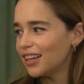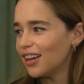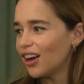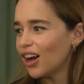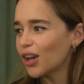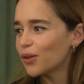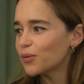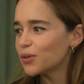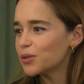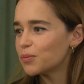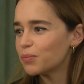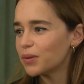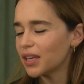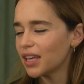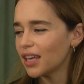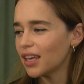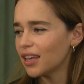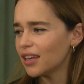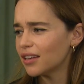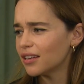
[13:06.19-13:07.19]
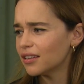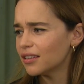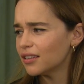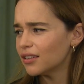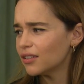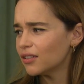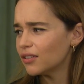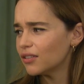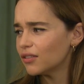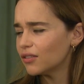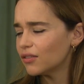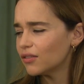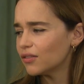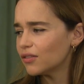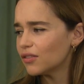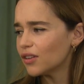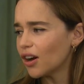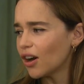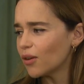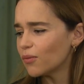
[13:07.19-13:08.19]
I would
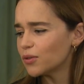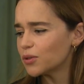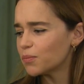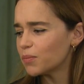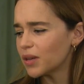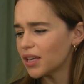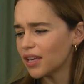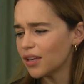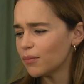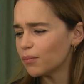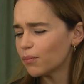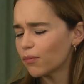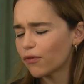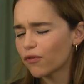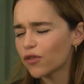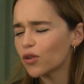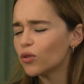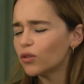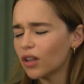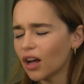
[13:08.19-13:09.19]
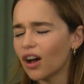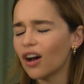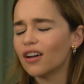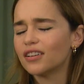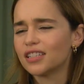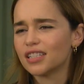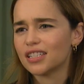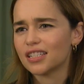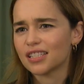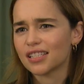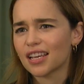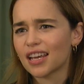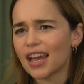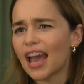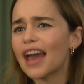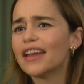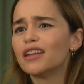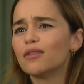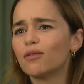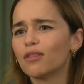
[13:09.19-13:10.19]
be foolhardy to say
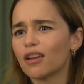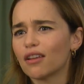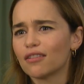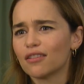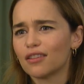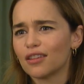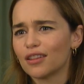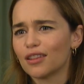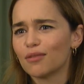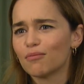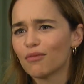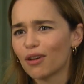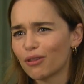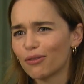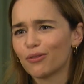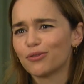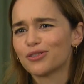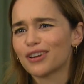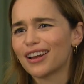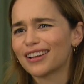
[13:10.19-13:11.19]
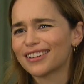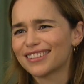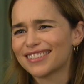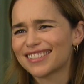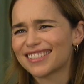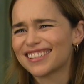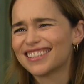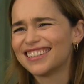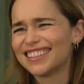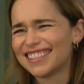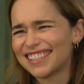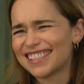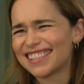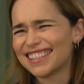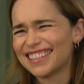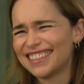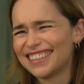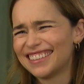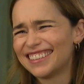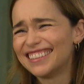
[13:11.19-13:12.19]
anyone other than the Mother of Dragons, please.
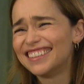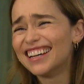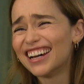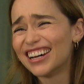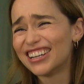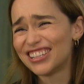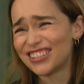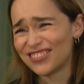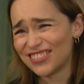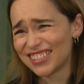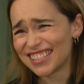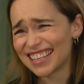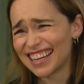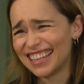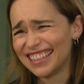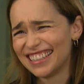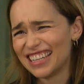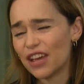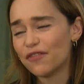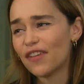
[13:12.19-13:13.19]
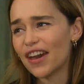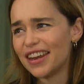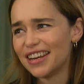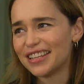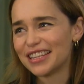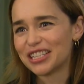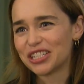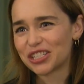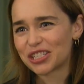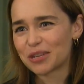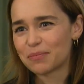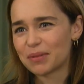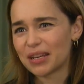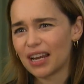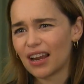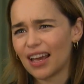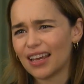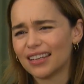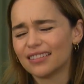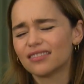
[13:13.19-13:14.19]
100%. If anything, just to be
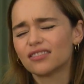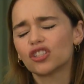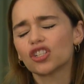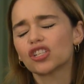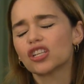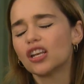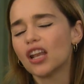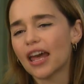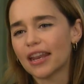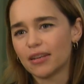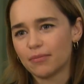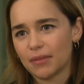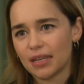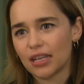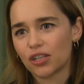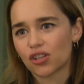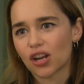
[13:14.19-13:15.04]
like, just lend me a